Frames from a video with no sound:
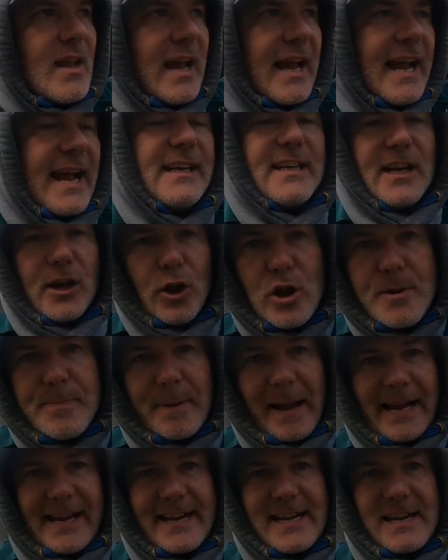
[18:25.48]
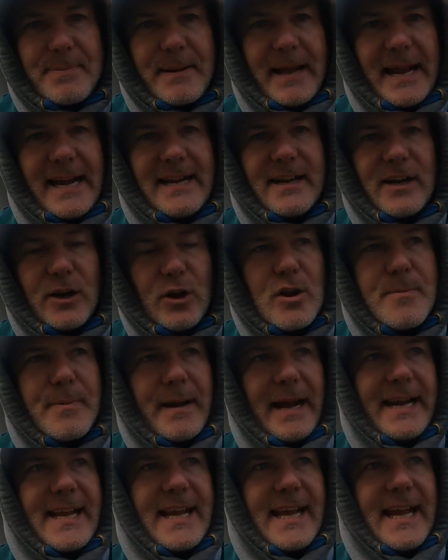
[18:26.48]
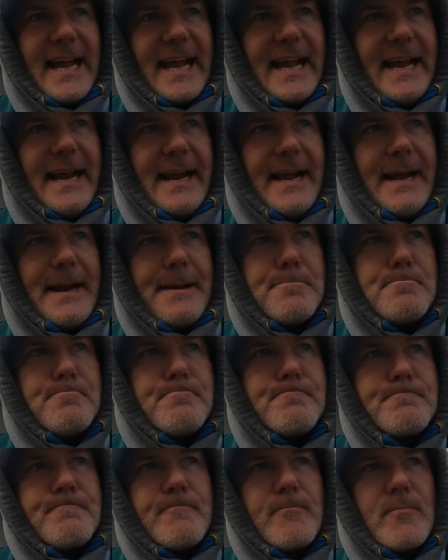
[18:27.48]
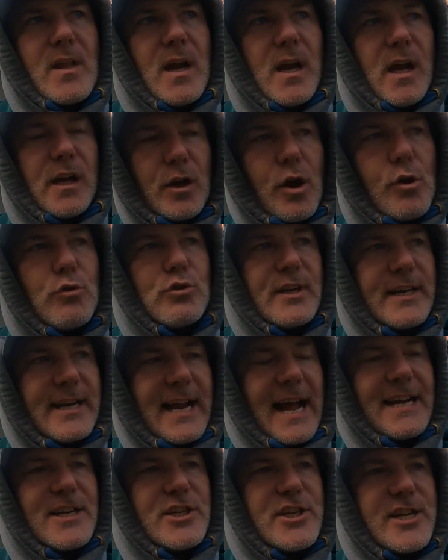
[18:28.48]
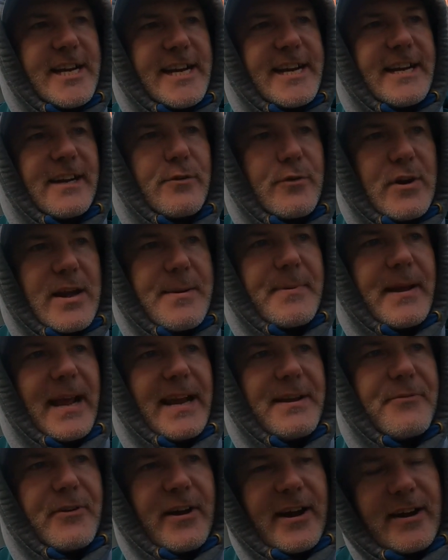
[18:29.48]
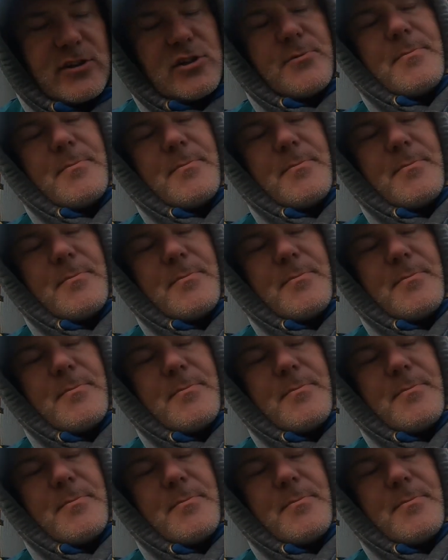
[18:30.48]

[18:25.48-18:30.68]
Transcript: the lieback in the pen, I'm going to actually need a creep gate for there.